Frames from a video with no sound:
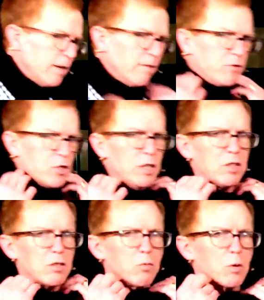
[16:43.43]
of
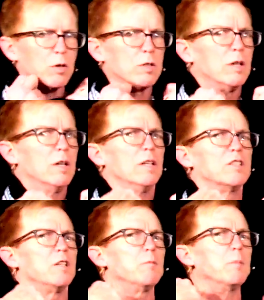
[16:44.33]
Jesus' words.
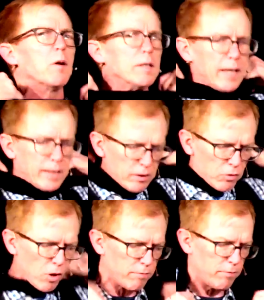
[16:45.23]
Excuse me while I take this
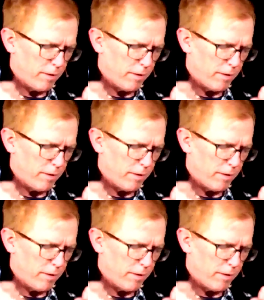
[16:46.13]
off.